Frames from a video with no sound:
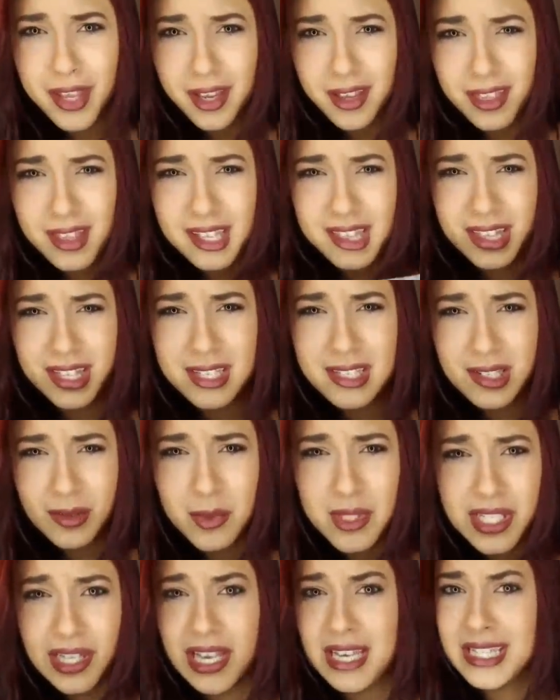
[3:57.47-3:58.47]
think that
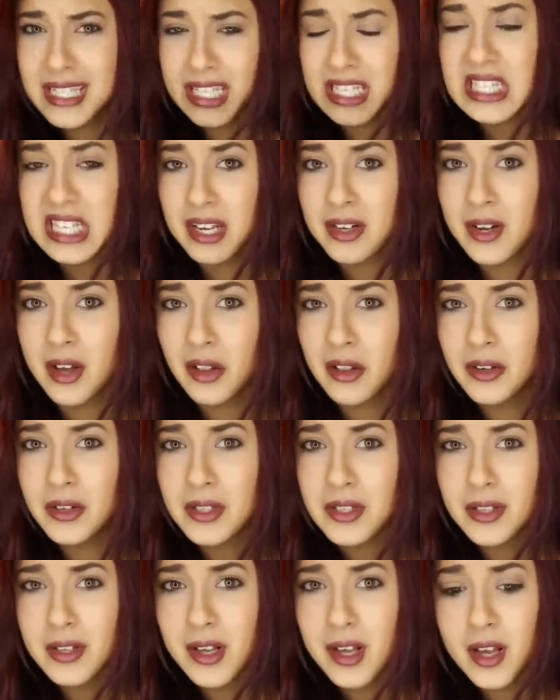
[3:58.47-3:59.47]
this was less than ten
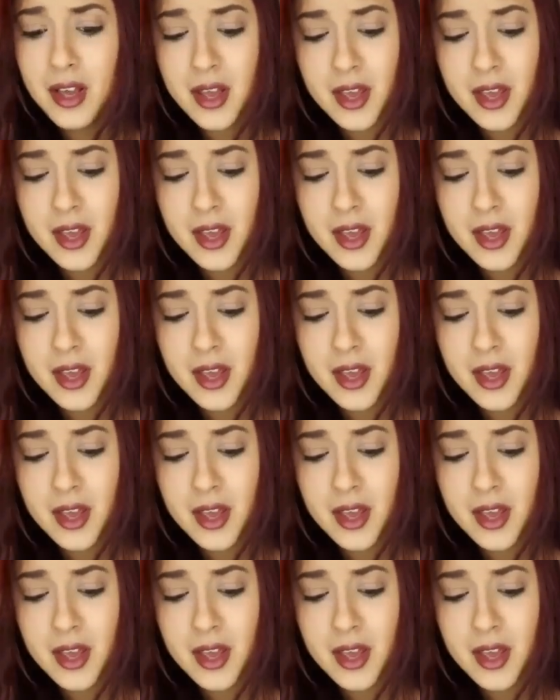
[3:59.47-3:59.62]
dollars.